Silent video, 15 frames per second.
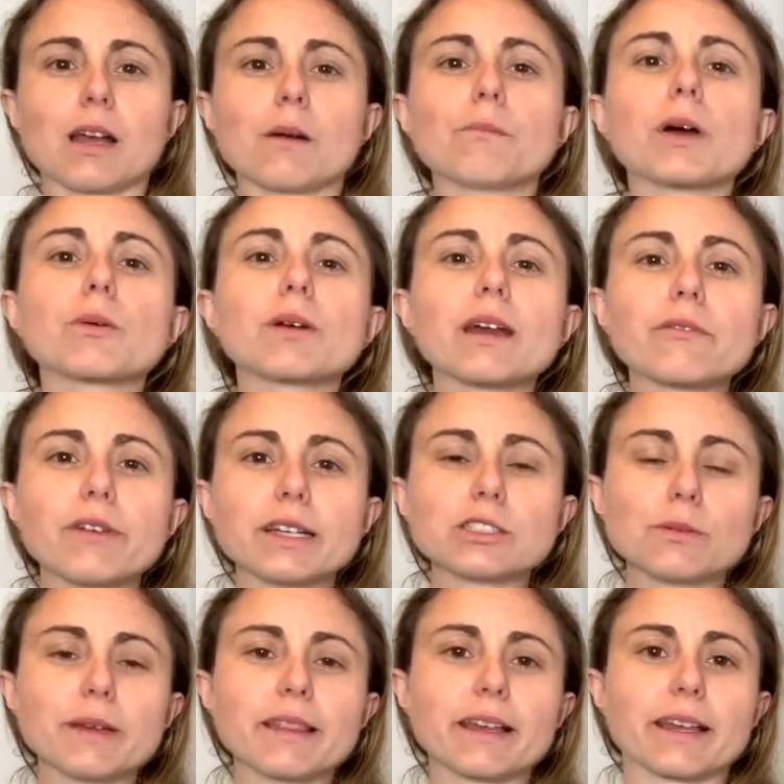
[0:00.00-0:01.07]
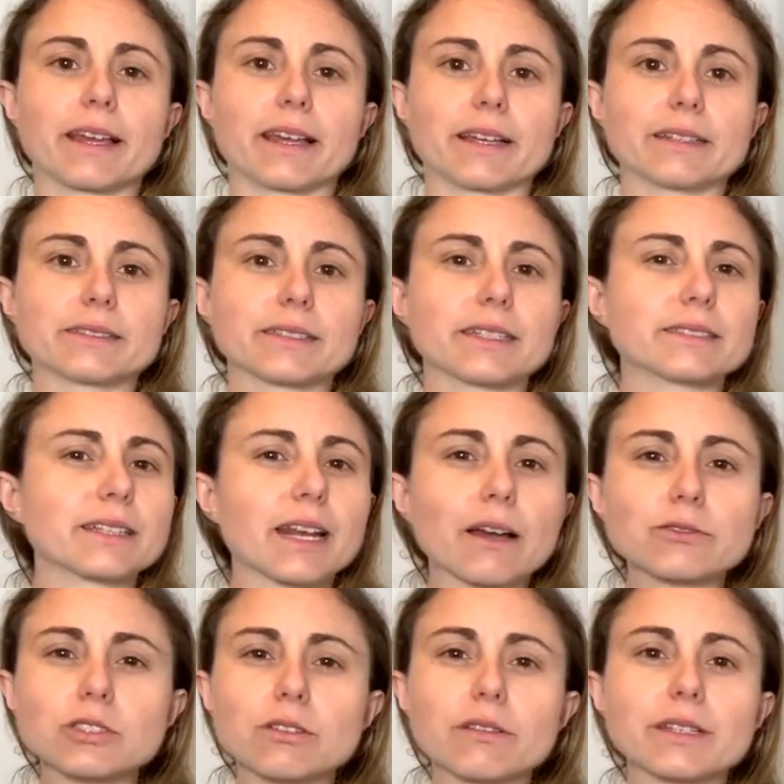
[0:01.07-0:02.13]
But what I find to be the case is that
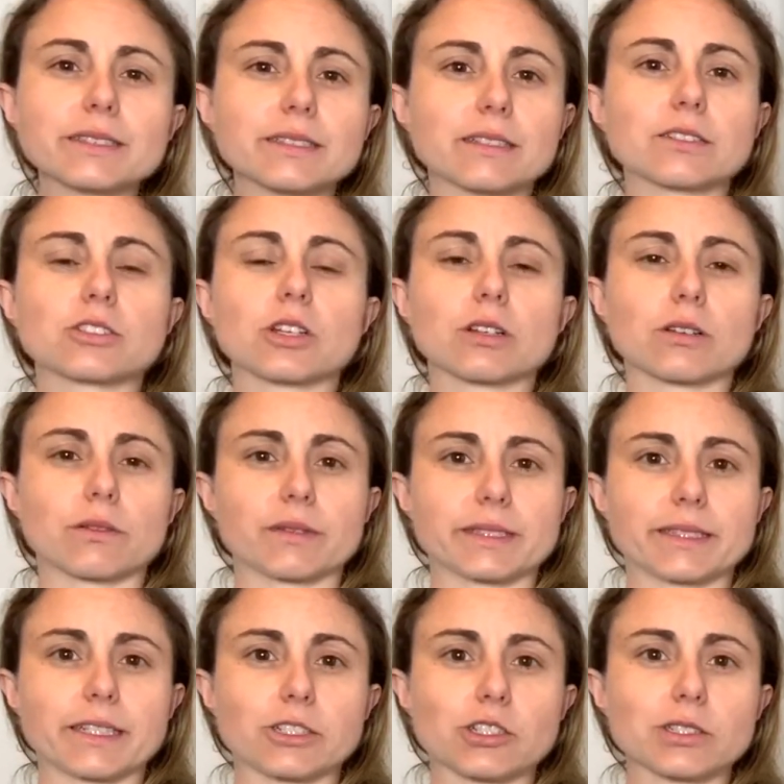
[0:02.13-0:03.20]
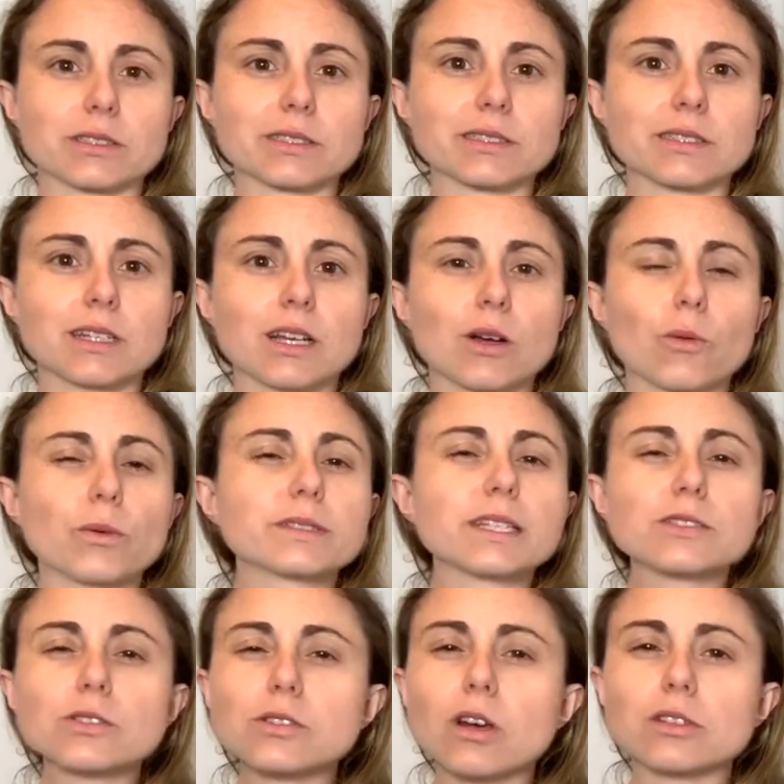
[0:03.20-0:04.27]
after these initial conversations, we
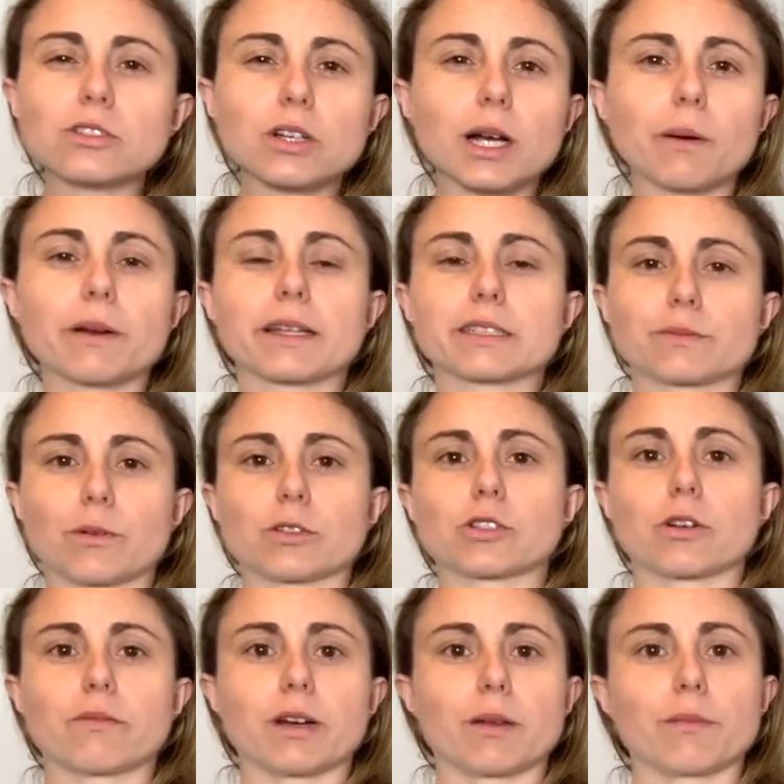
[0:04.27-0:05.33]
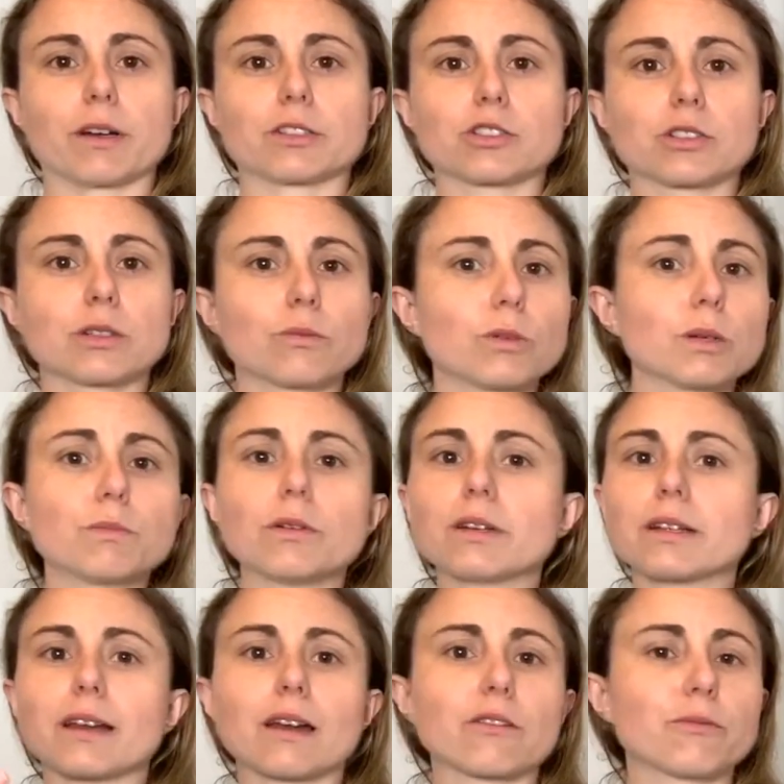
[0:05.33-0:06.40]
tend to not talk about exposure very much. We put
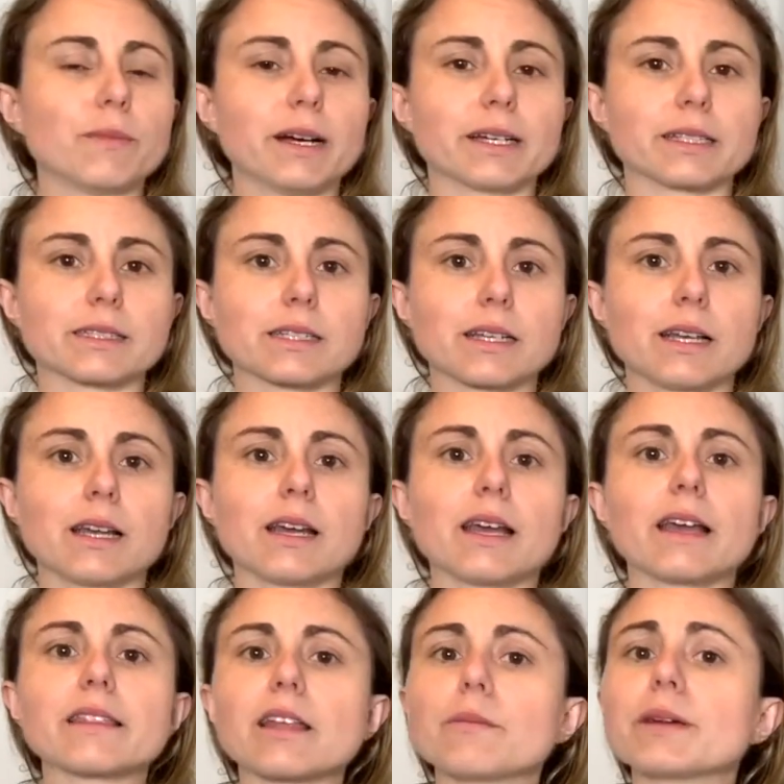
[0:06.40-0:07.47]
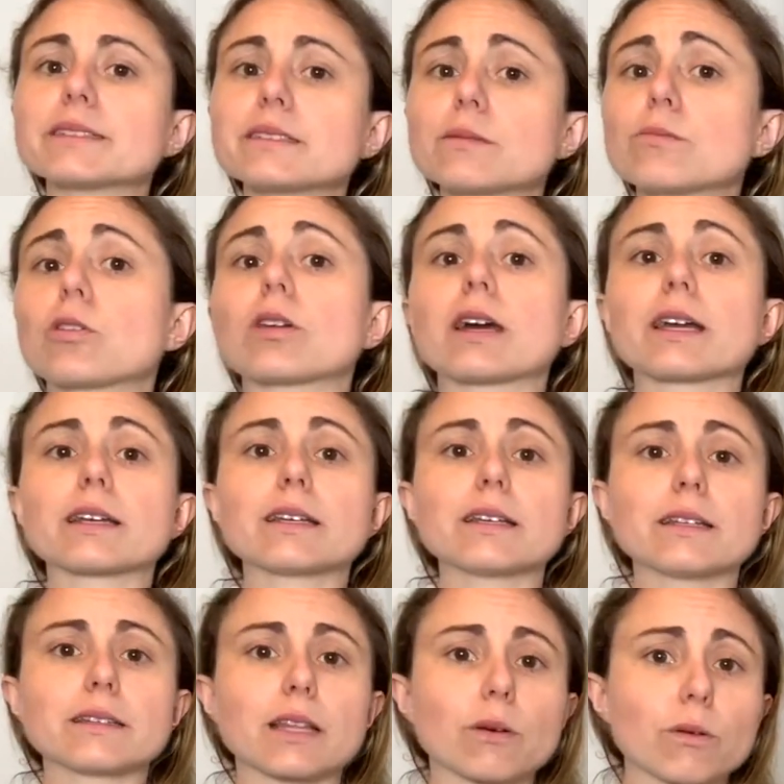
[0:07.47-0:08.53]
it out of mind, and that makes it more
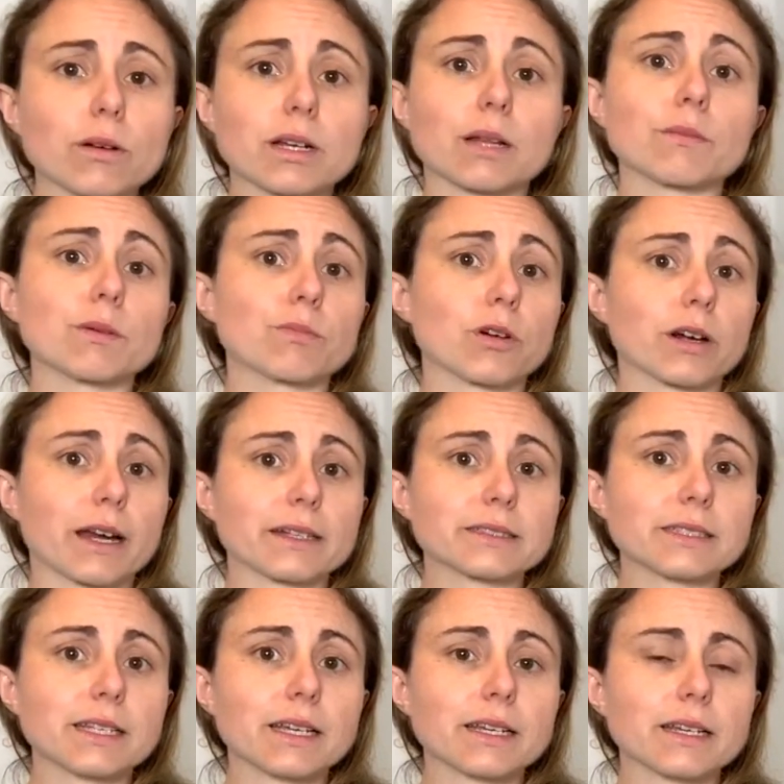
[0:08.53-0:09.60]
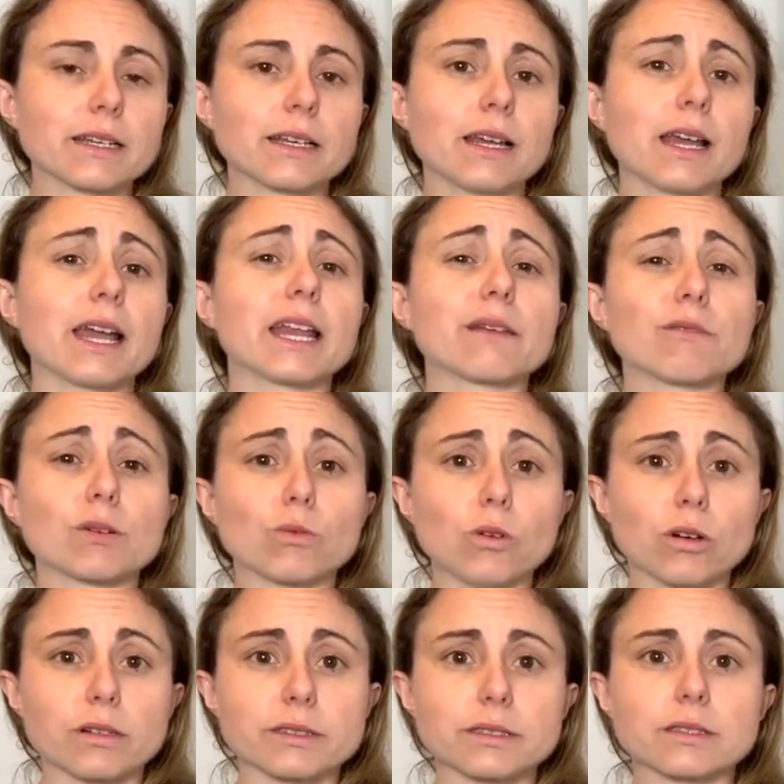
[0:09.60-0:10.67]
likely that we're going to be procrastinating and even
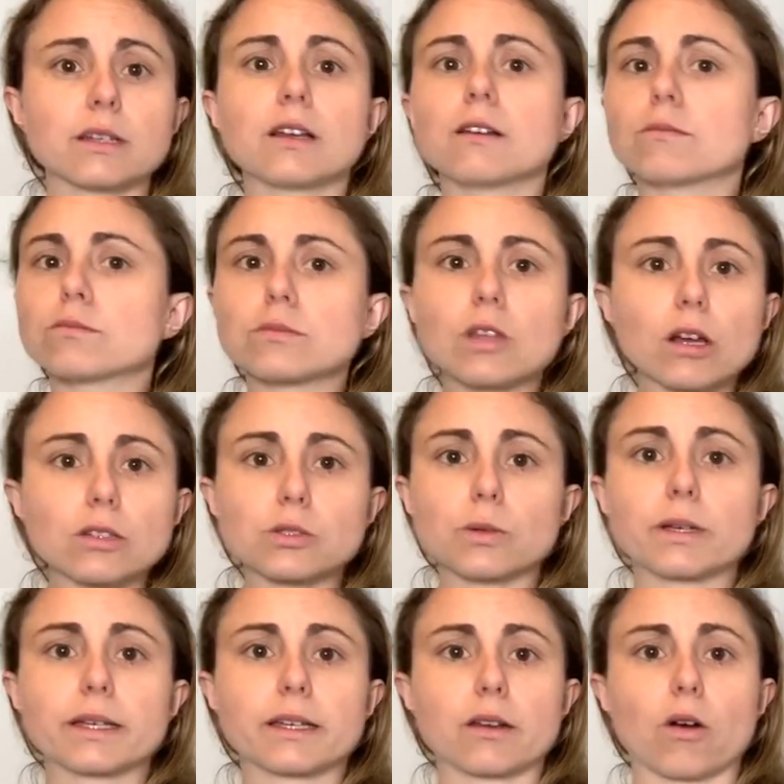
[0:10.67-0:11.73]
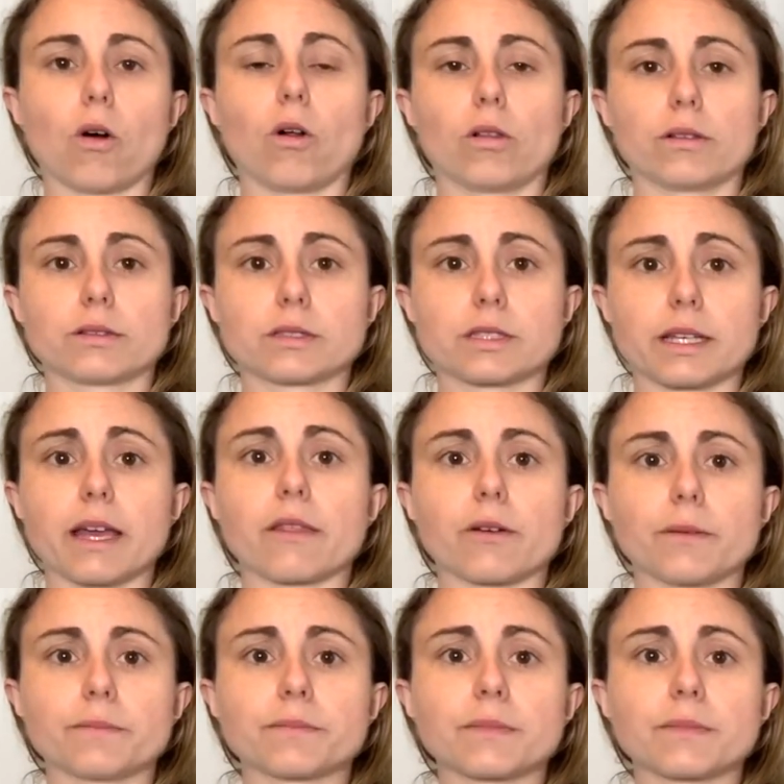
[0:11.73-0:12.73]
worse, not doing it all together.